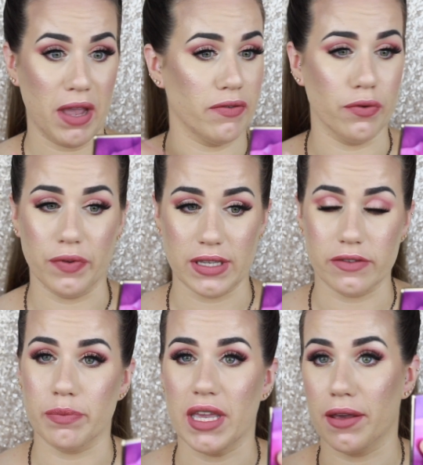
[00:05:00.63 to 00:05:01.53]
my full
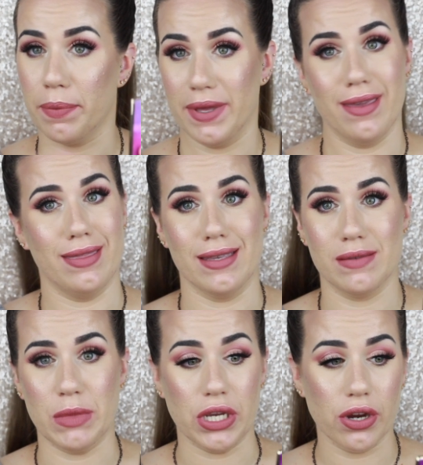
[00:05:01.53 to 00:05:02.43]
face of makeup in
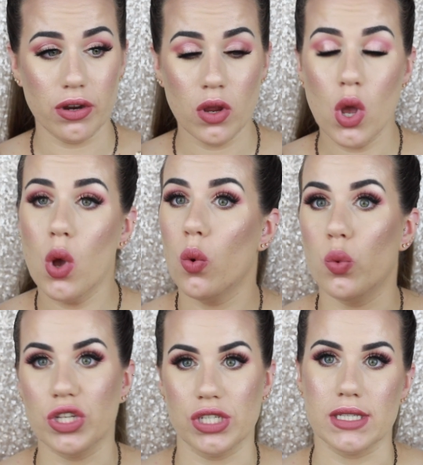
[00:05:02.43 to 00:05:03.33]
this mirror,
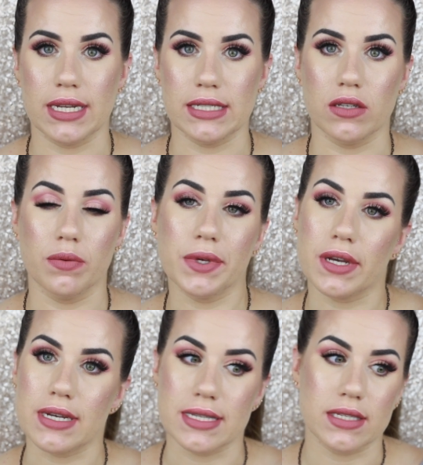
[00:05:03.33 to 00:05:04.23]
which is ideal
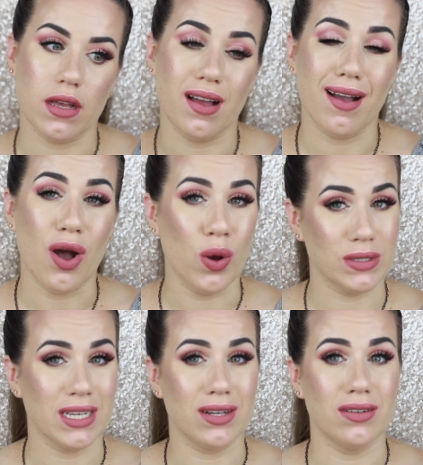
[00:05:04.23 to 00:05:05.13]
because
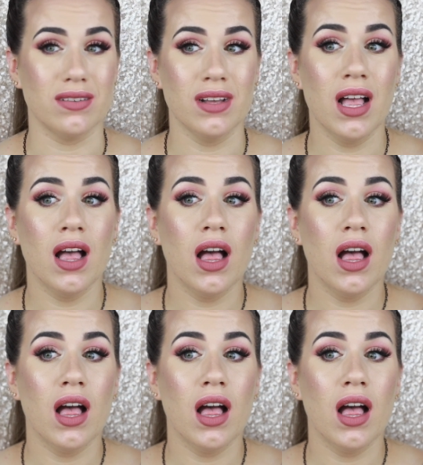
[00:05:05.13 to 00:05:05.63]
hotel